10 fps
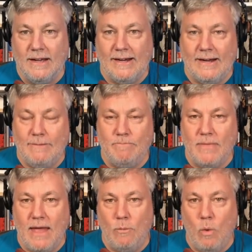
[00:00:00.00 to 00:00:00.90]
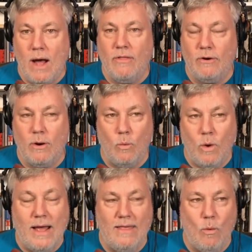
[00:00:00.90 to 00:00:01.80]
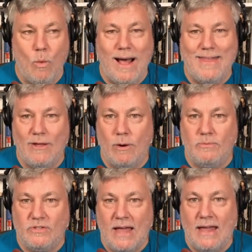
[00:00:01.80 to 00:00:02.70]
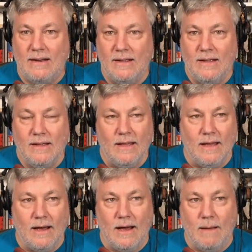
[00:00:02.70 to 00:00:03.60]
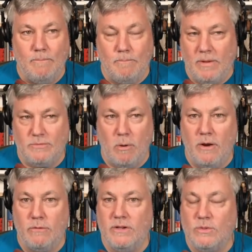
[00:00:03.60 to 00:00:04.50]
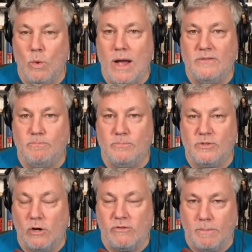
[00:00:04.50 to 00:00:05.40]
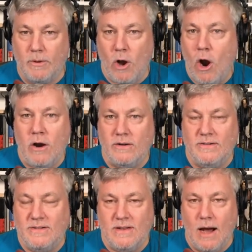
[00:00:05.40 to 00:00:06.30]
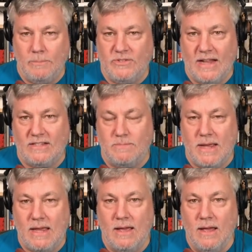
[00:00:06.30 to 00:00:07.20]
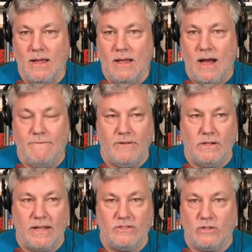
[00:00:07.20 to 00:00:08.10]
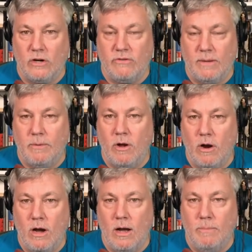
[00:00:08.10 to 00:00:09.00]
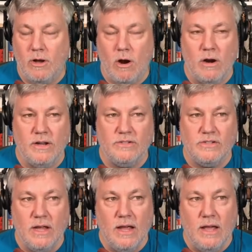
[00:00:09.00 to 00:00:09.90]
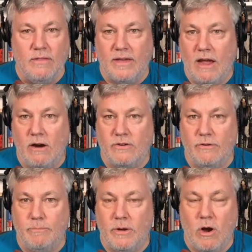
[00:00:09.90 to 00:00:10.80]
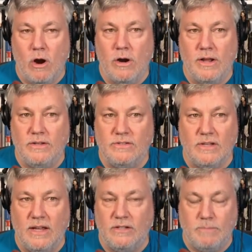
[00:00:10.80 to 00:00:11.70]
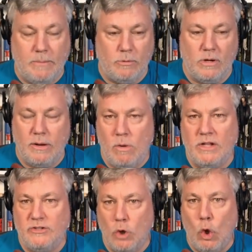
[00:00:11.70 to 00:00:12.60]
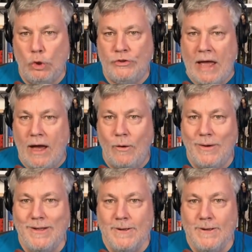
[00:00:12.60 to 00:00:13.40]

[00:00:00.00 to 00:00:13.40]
Um, and why they're why why they're upset uh, is part of the reason why Star Trek Picard upsets me. I feel like Star Trek uh, Picard is the character of Picard is is people are like, well, he's old now.